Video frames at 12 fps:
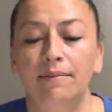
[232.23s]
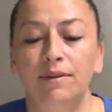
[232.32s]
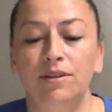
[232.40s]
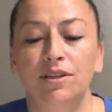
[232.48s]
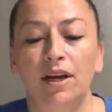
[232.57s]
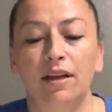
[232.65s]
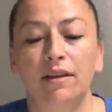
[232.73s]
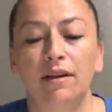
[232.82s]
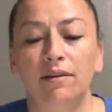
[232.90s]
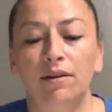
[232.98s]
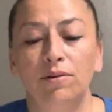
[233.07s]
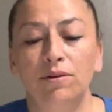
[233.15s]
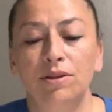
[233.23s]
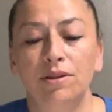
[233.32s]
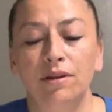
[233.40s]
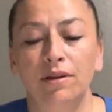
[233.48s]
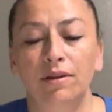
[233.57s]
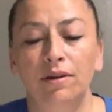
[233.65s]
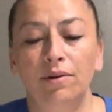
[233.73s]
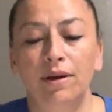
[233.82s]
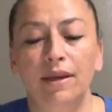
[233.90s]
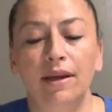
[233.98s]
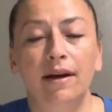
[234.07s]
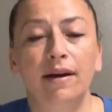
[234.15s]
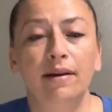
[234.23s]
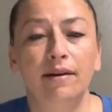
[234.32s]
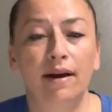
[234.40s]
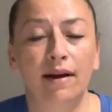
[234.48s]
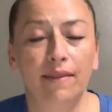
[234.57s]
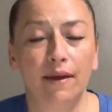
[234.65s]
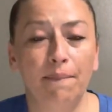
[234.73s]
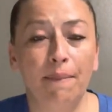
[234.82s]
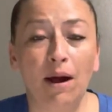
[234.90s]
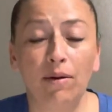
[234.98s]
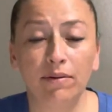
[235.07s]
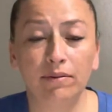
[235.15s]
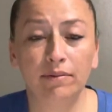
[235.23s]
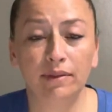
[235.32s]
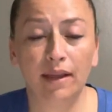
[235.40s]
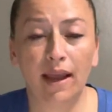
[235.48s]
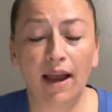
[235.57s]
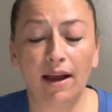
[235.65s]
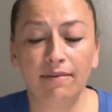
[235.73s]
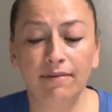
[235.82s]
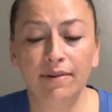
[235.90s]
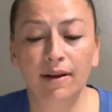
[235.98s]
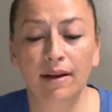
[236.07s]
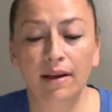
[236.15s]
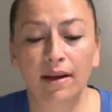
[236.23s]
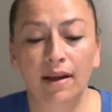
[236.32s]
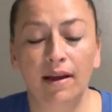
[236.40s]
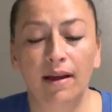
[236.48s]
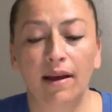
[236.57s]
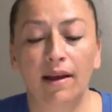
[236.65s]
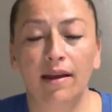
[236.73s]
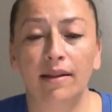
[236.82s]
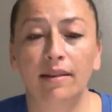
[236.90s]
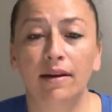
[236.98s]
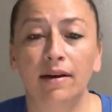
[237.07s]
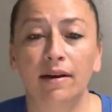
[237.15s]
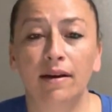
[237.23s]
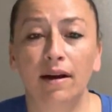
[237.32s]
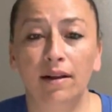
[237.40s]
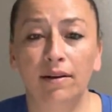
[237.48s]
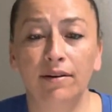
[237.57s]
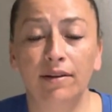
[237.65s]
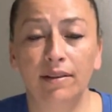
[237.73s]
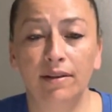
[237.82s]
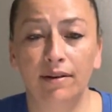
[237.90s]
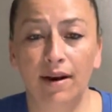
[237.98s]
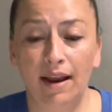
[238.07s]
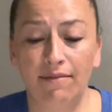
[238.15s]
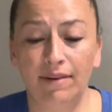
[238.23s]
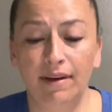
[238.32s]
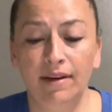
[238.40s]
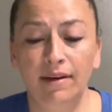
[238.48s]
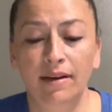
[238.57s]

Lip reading: check the lochia, the amount they have, and the color that they're having.